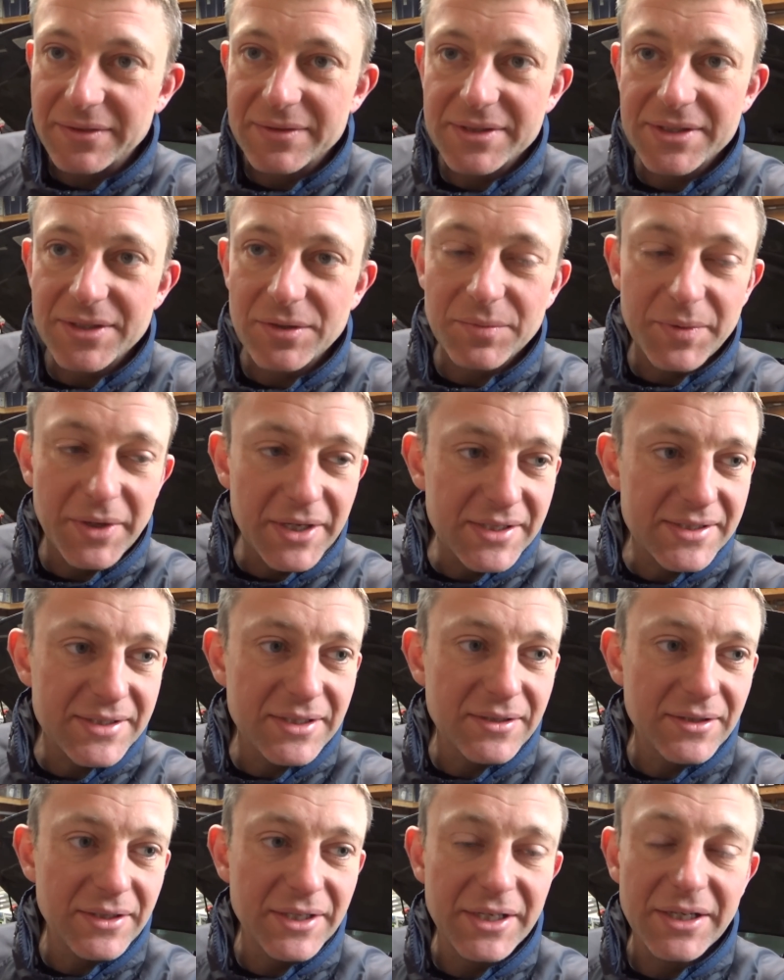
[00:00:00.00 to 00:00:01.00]
So
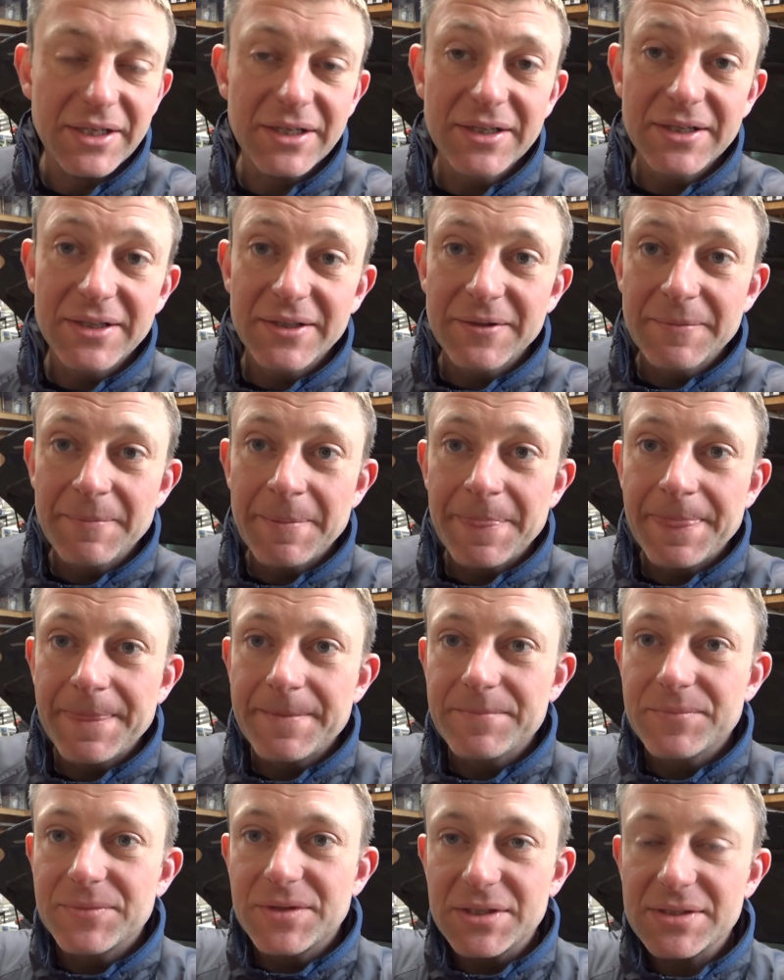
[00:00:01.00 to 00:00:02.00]
basically,
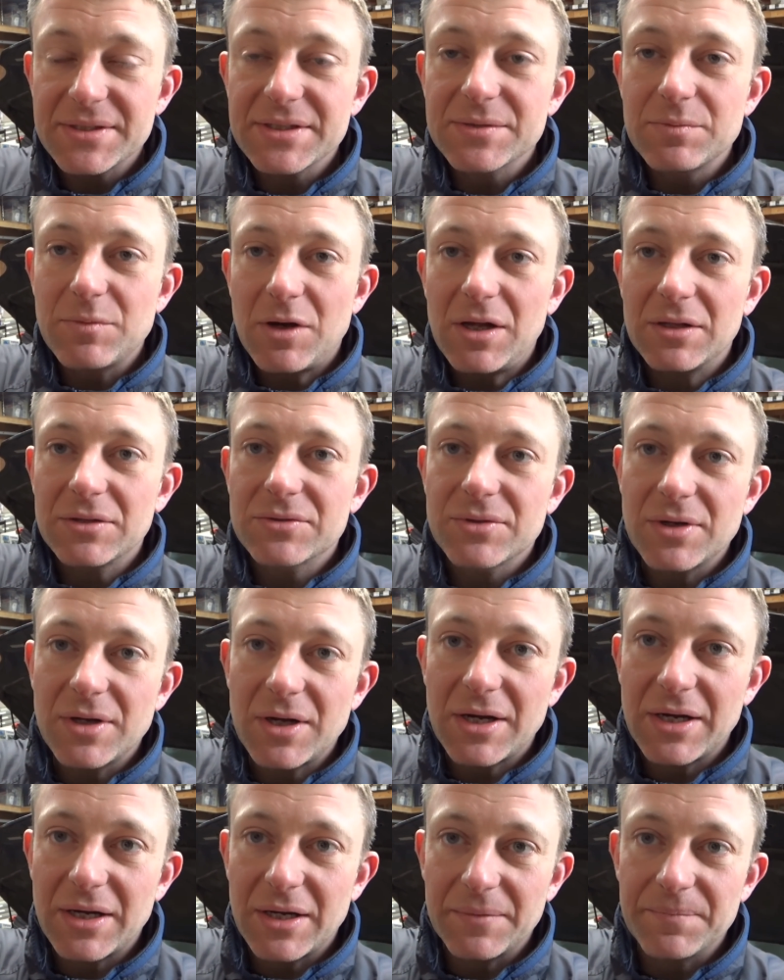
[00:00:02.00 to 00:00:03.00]
this small
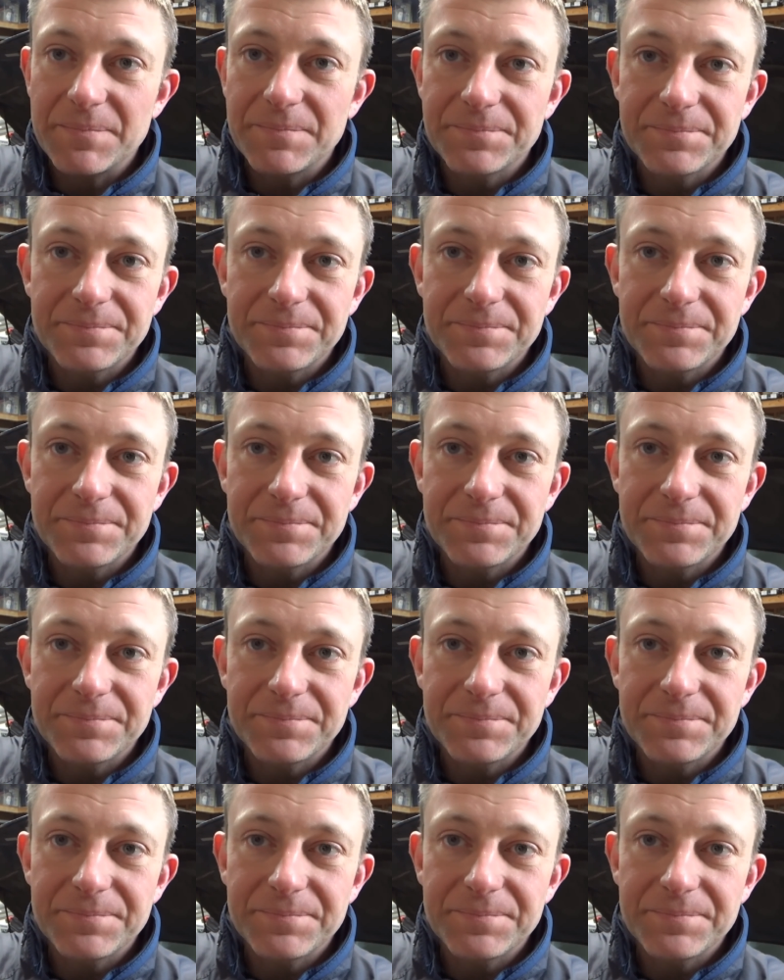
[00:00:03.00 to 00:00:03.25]
draw,